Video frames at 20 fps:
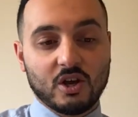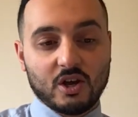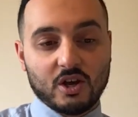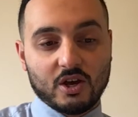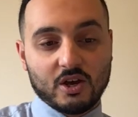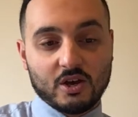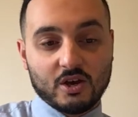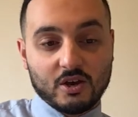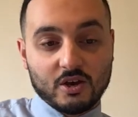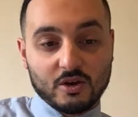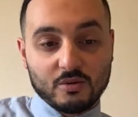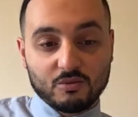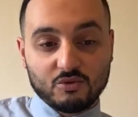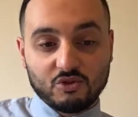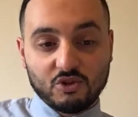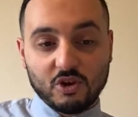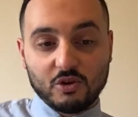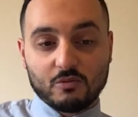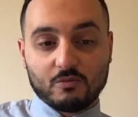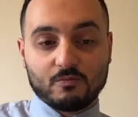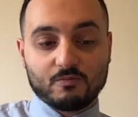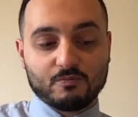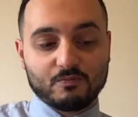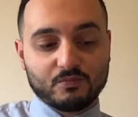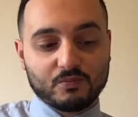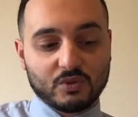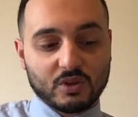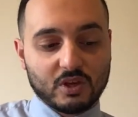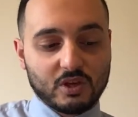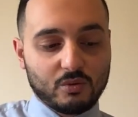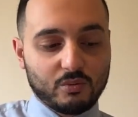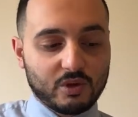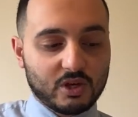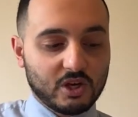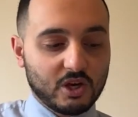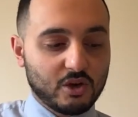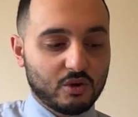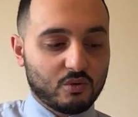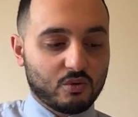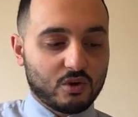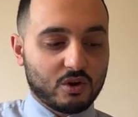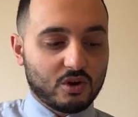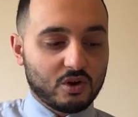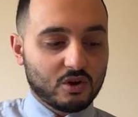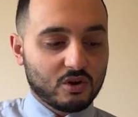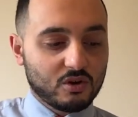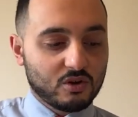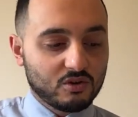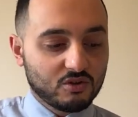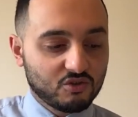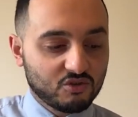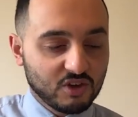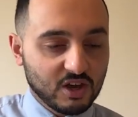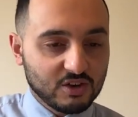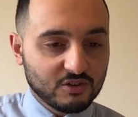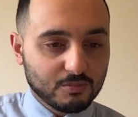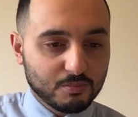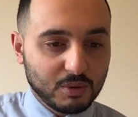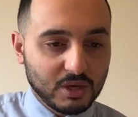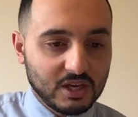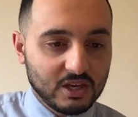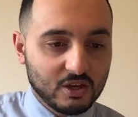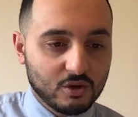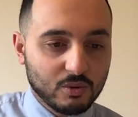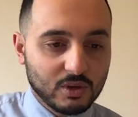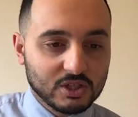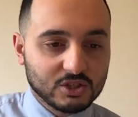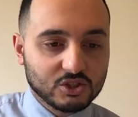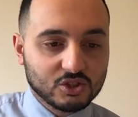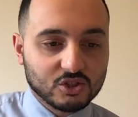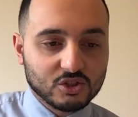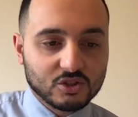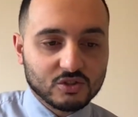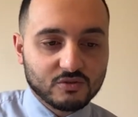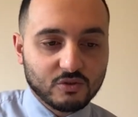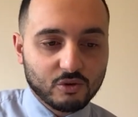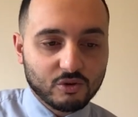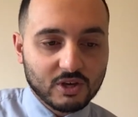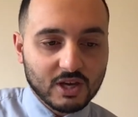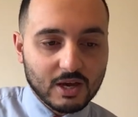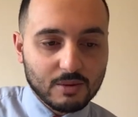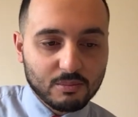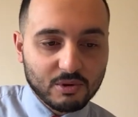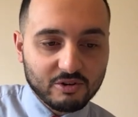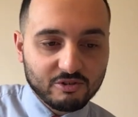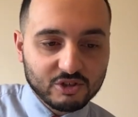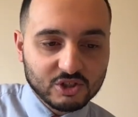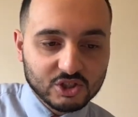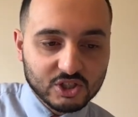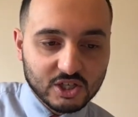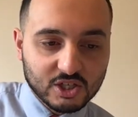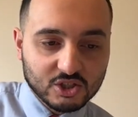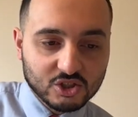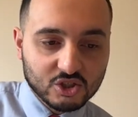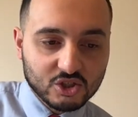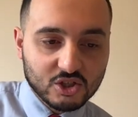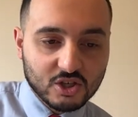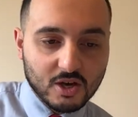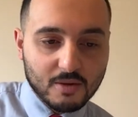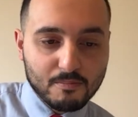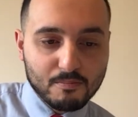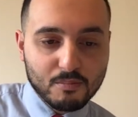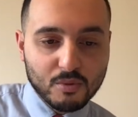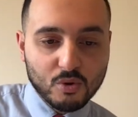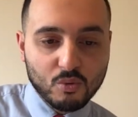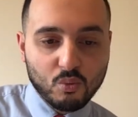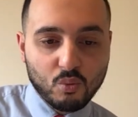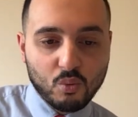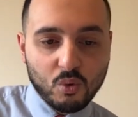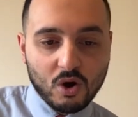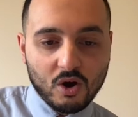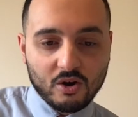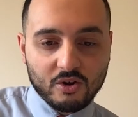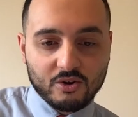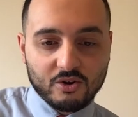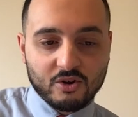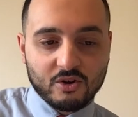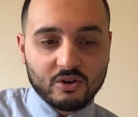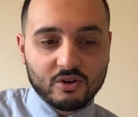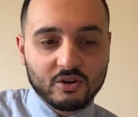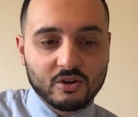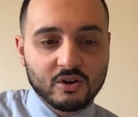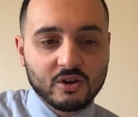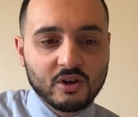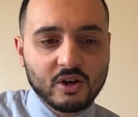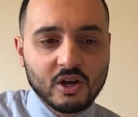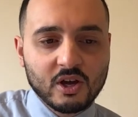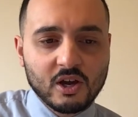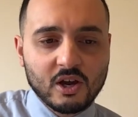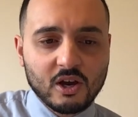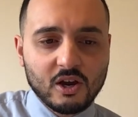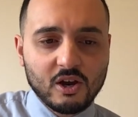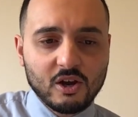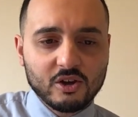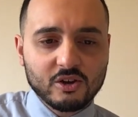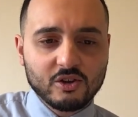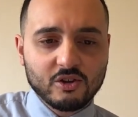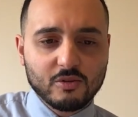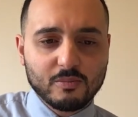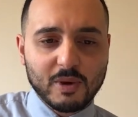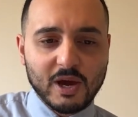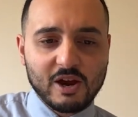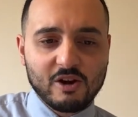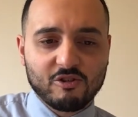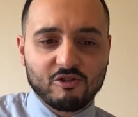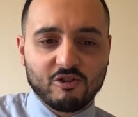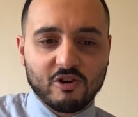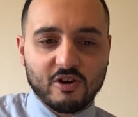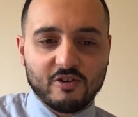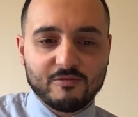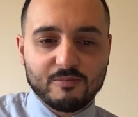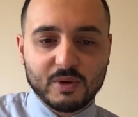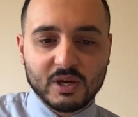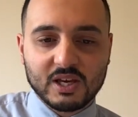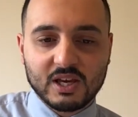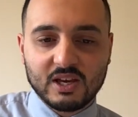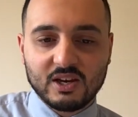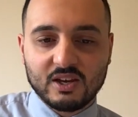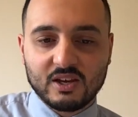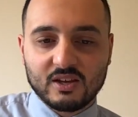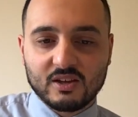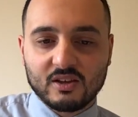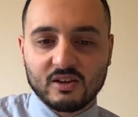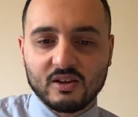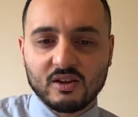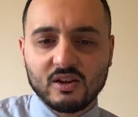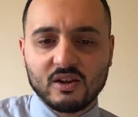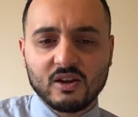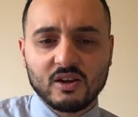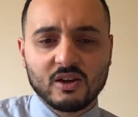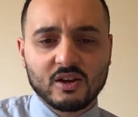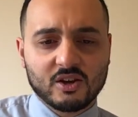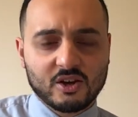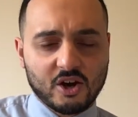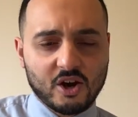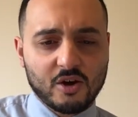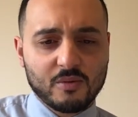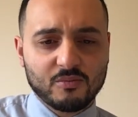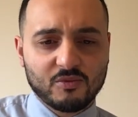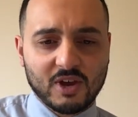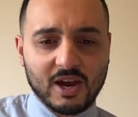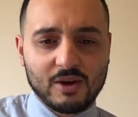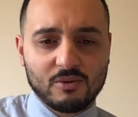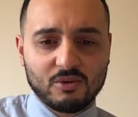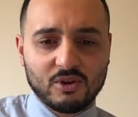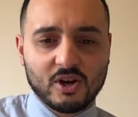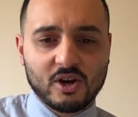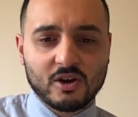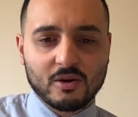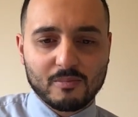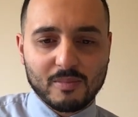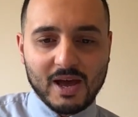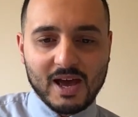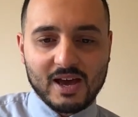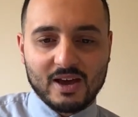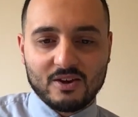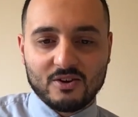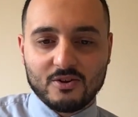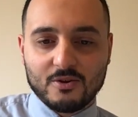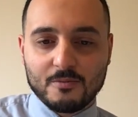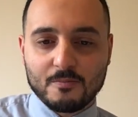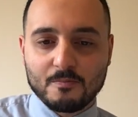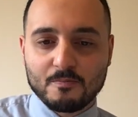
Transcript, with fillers: Uh, so here we go set B questions, vocabulary section number one. Look at the paragraph beginning. Calm down, young man.